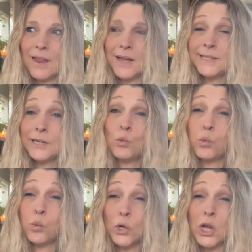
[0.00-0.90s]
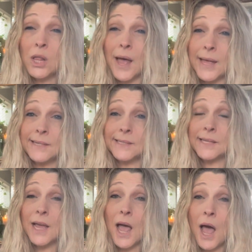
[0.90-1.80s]
I didn't realize
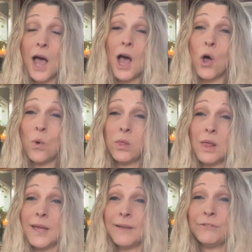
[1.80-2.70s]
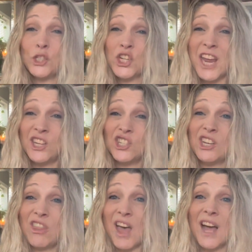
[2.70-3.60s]
how life
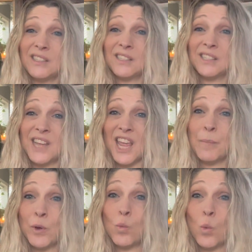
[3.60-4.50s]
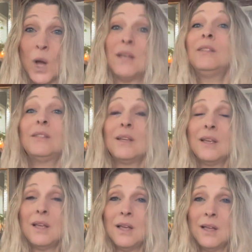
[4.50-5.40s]
changing that statement was
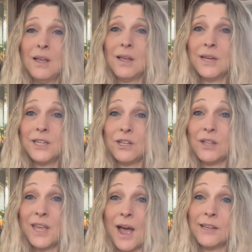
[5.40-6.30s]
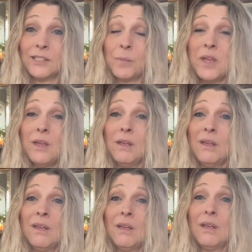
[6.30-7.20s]
until he asked me
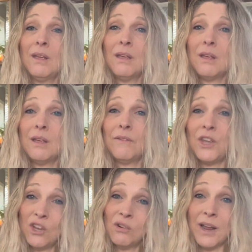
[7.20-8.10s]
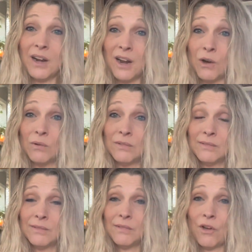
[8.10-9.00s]
if he could write it out
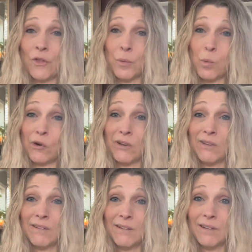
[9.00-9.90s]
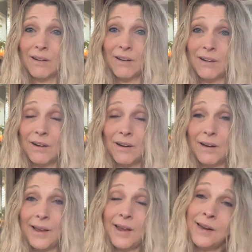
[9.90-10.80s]
on the board.
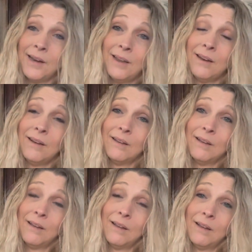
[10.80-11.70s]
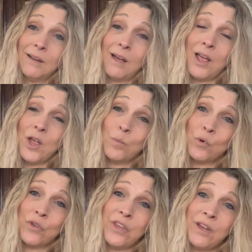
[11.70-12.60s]
And he did. I am
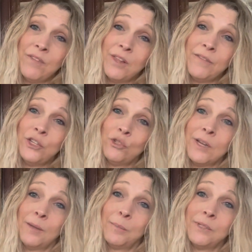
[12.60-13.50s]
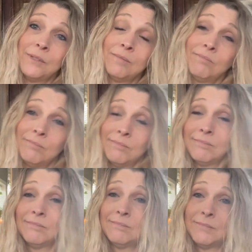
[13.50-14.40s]
worthy of living dreams.
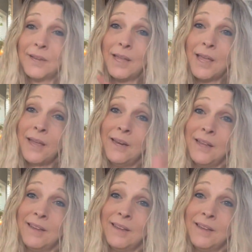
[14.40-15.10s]
KD.